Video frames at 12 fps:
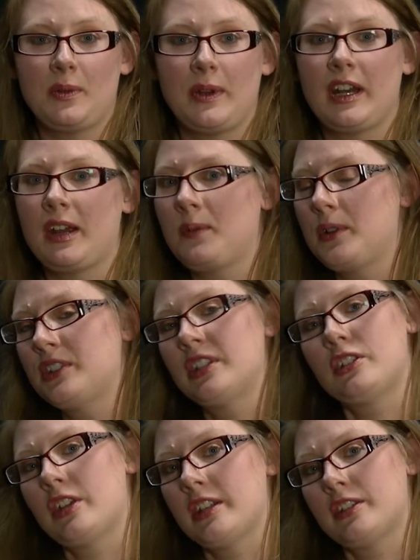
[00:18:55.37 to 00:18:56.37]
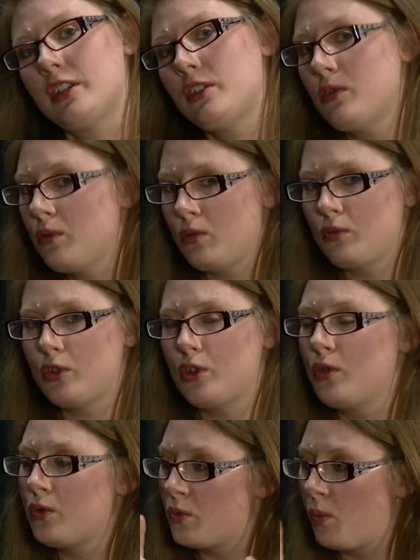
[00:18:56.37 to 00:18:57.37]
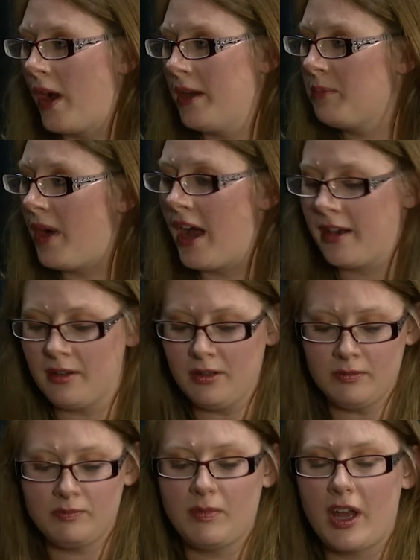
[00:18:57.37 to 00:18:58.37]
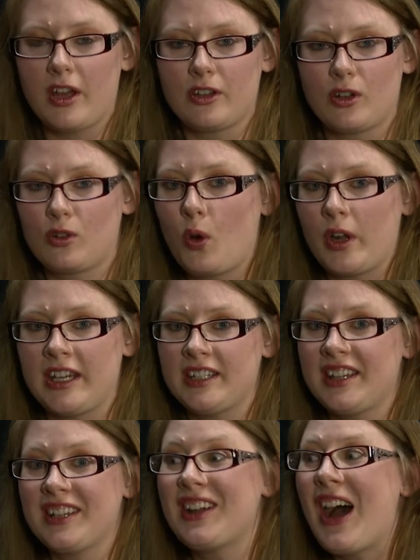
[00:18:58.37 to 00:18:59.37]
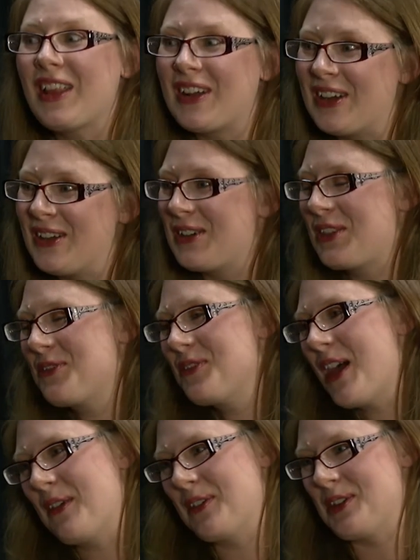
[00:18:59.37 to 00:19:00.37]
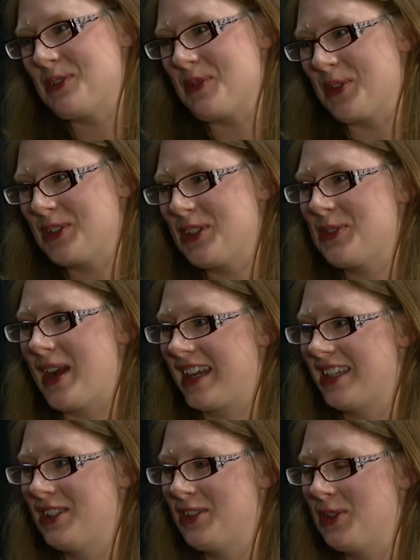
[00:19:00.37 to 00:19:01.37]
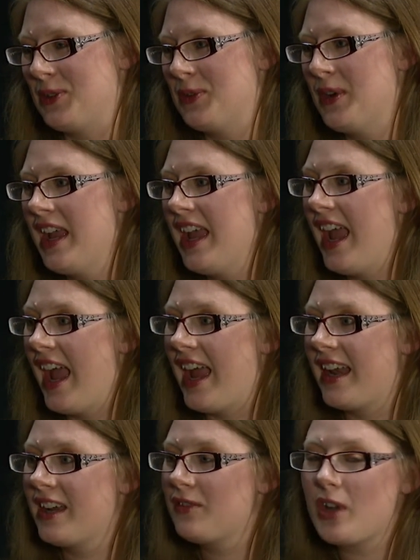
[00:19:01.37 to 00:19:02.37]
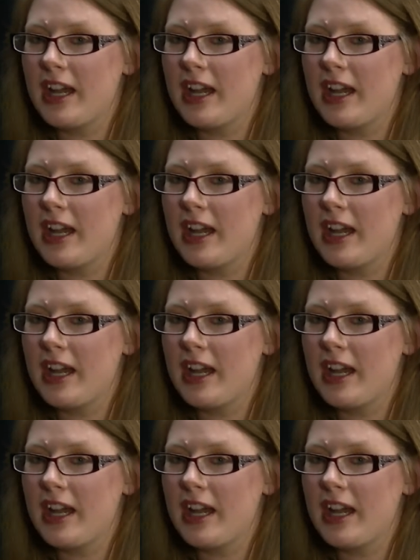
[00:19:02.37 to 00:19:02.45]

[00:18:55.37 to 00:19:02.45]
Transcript: it, I would suggest that you choose one bottle uh, according to the color or the flower you're most attracted to. And I've tried